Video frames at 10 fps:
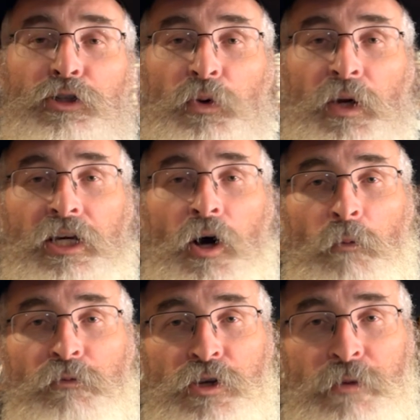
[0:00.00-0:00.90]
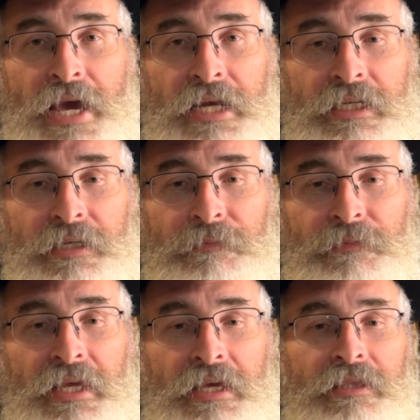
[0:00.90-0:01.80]
joining Hope for Humanity.
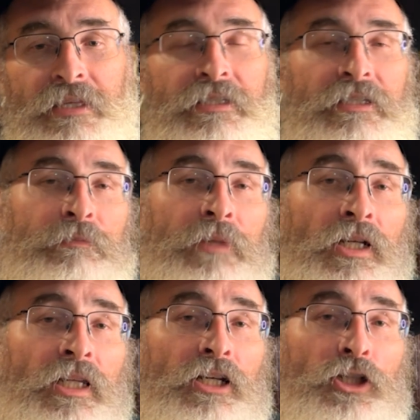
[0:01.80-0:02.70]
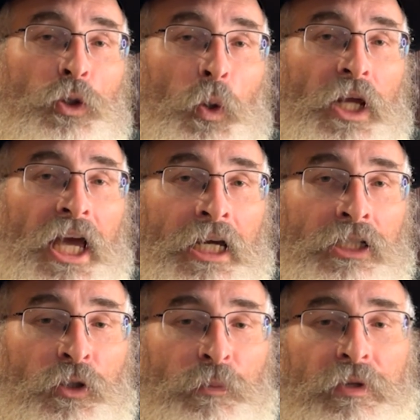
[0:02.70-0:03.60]
This is merely a short
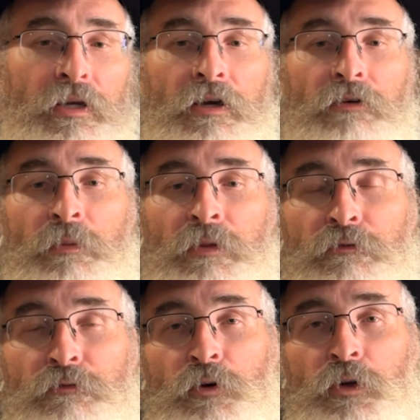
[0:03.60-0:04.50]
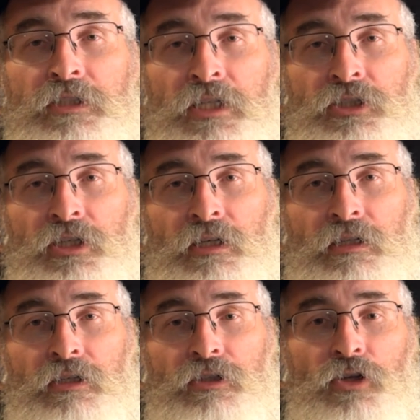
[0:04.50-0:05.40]
excerpt from the full teaching,
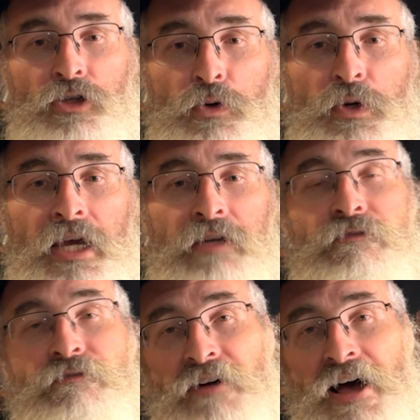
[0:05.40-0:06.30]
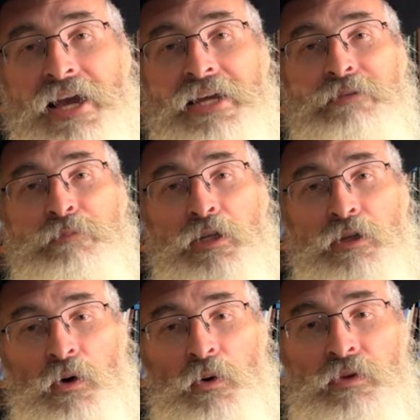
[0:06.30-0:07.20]
so you can find
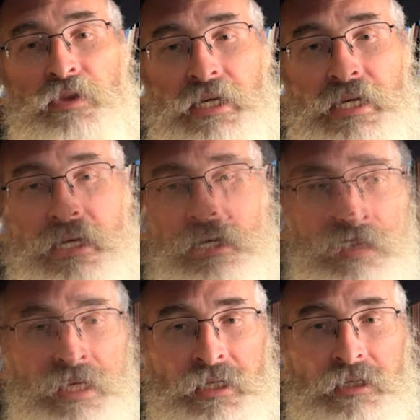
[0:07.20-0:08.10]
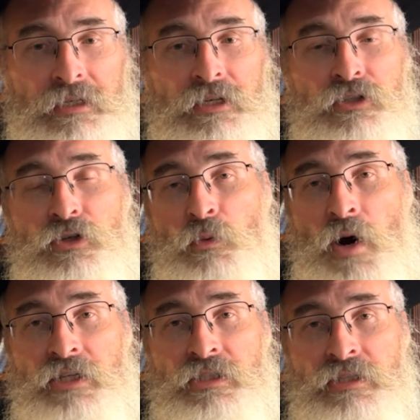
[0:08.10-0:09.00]
below the link to
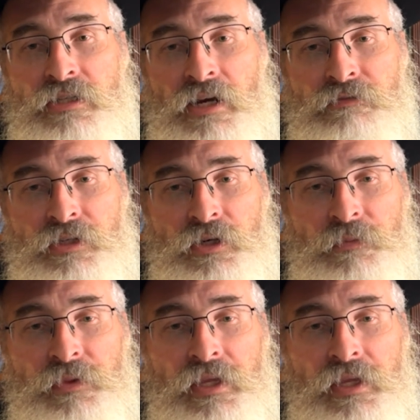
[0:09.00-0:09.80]
watch the entire video.